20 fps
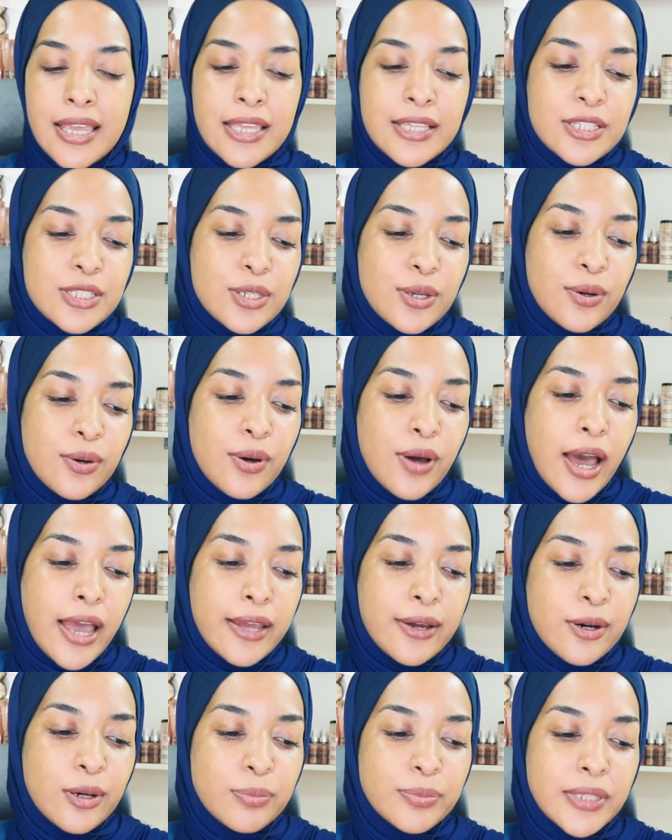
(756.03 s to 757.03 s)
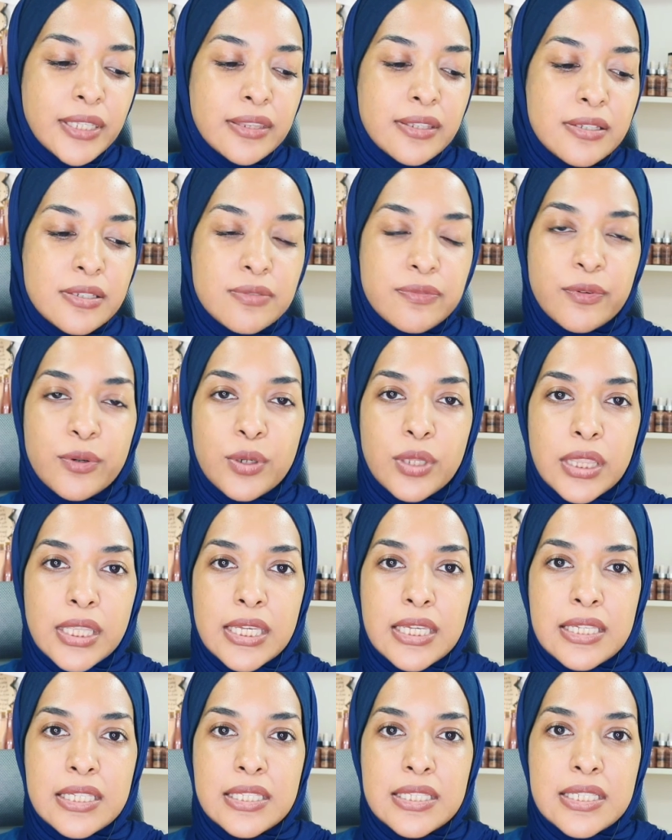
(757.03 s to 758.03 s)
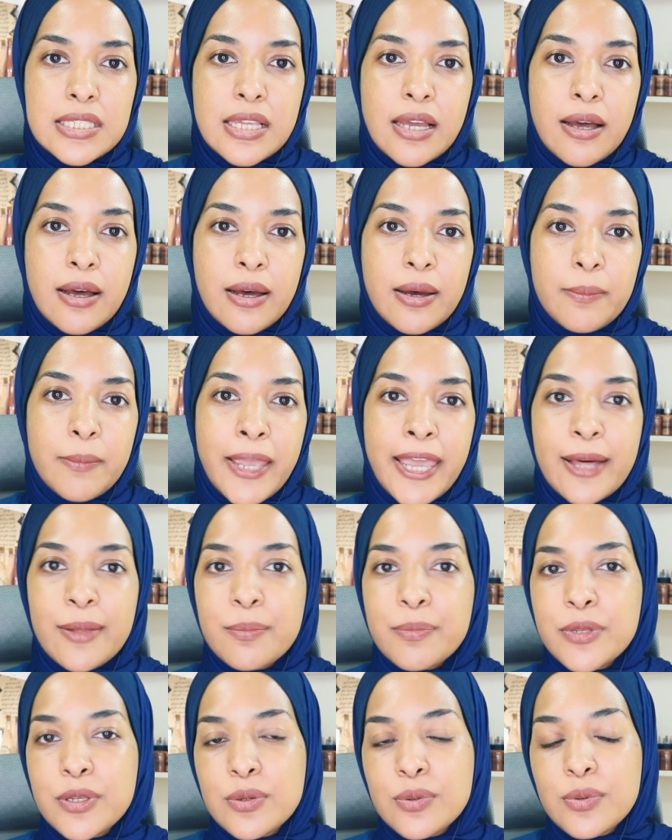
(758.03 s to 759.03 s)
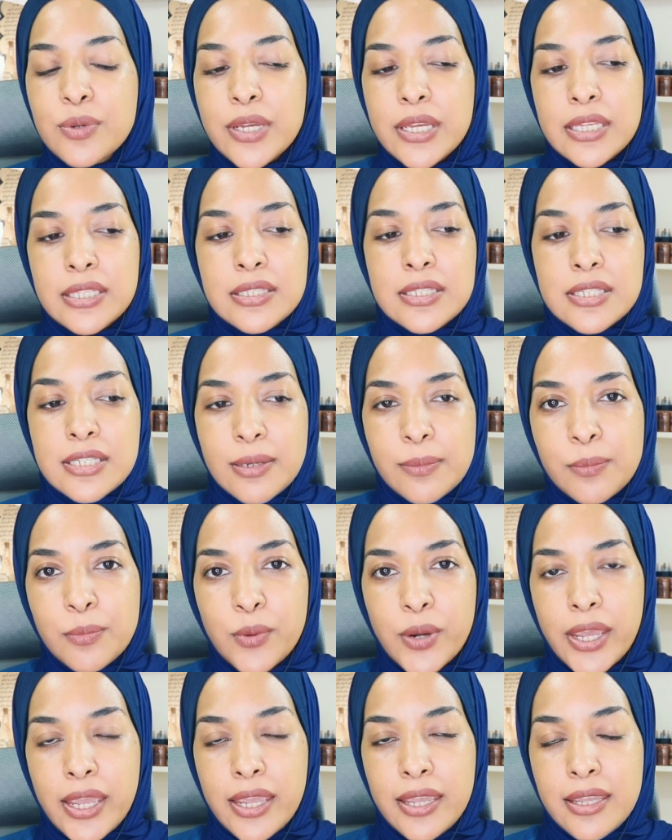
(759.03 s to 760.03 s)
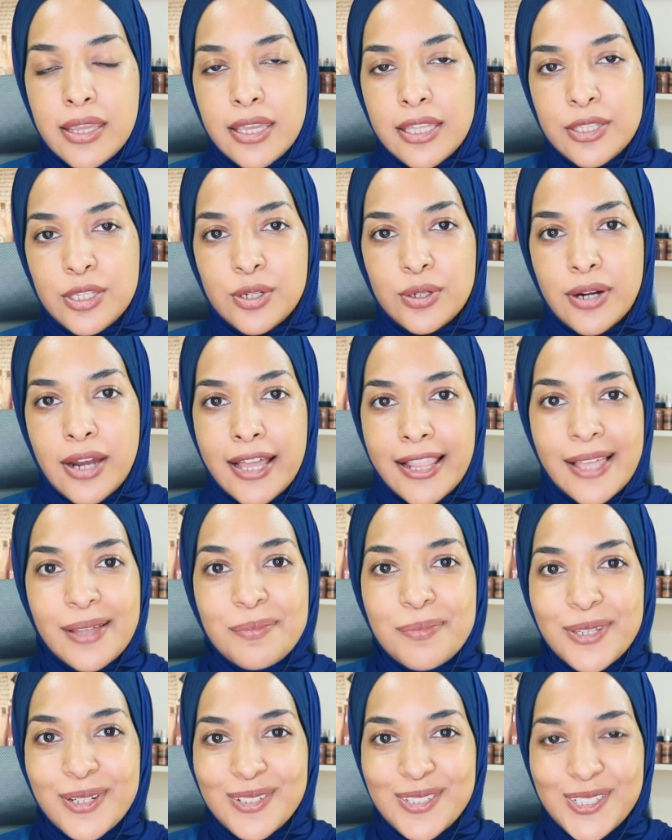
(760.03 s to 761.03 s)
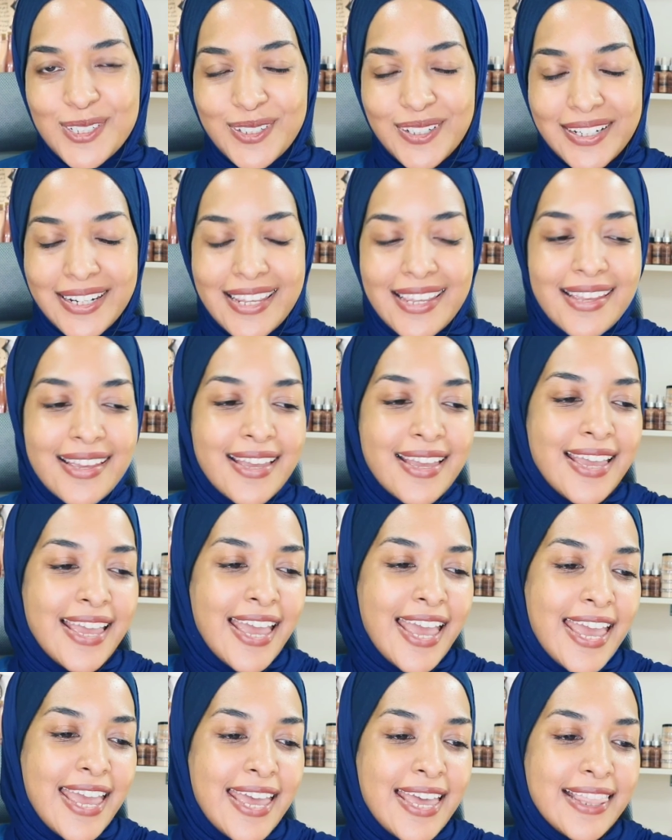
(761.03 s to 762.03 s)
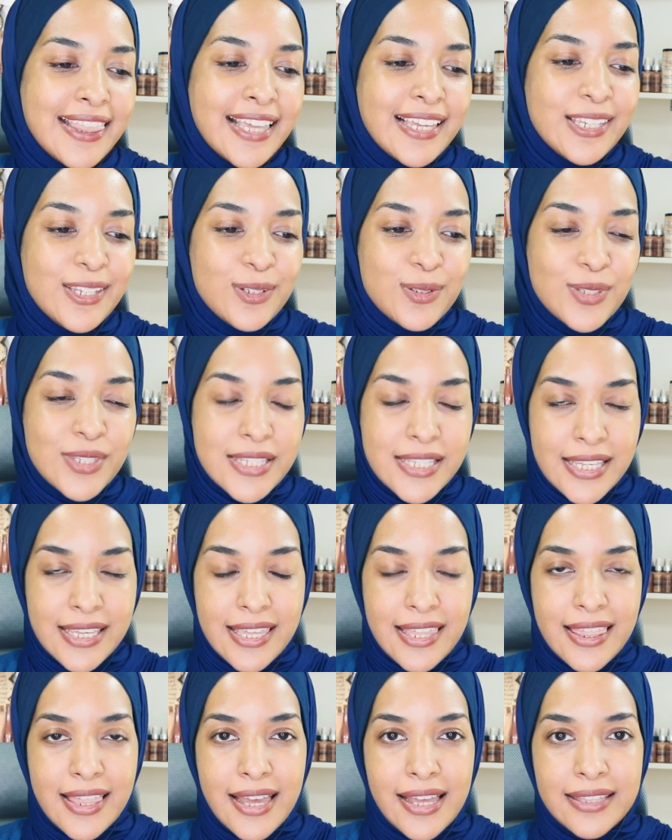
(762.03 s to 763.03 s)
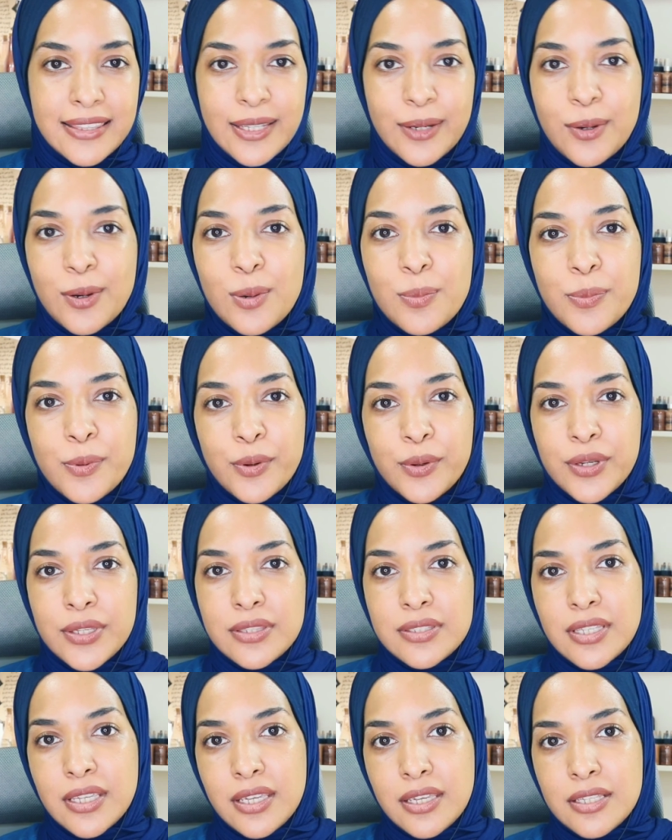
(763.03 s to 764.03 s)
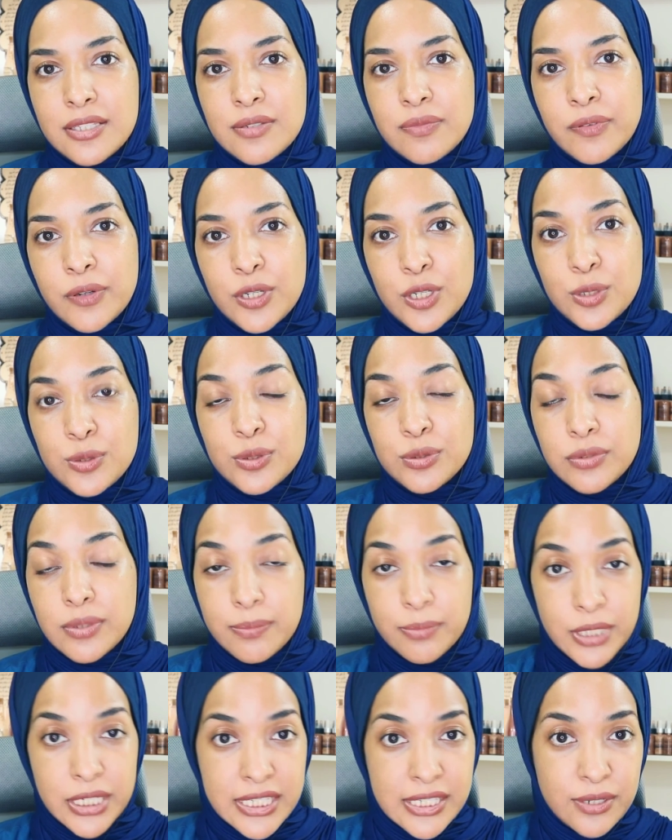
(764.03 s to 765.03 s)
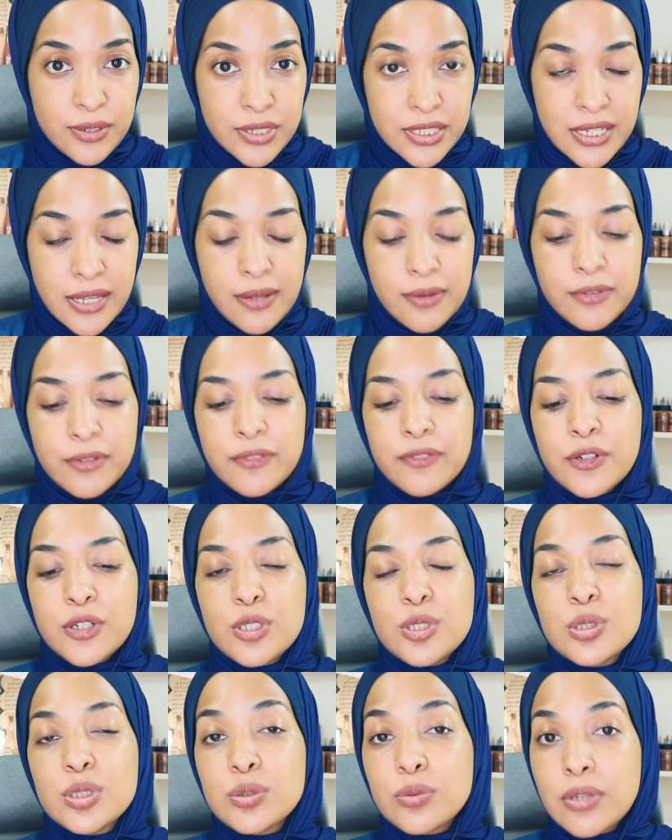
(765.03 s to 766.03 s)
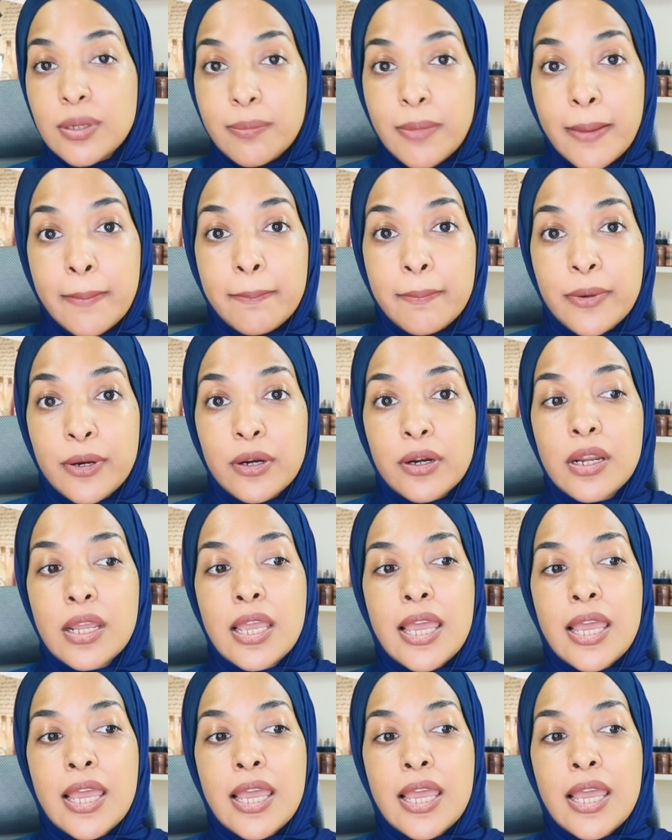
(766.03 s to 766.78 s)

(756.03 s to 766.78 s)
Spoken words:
So I hope that these four things help you in some way in your halal beauty journey, and that you see that the whole point is for you to embrace yourself, for you to remember,